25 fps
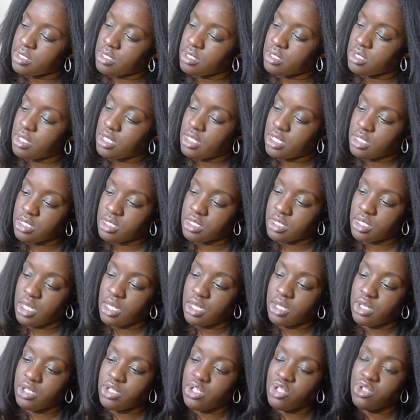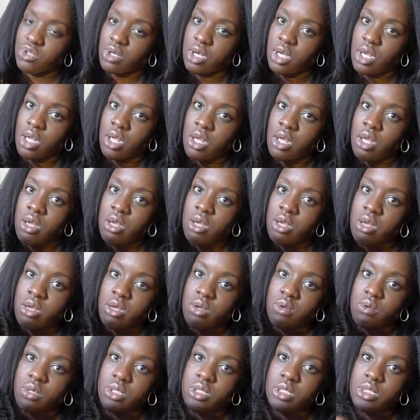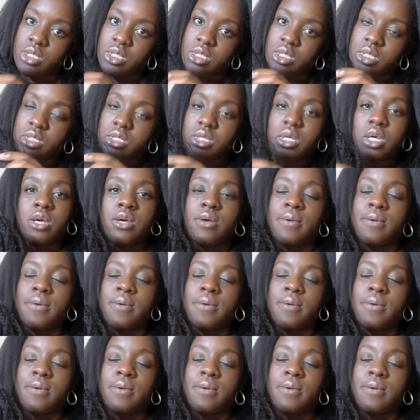to this kinky straight, which is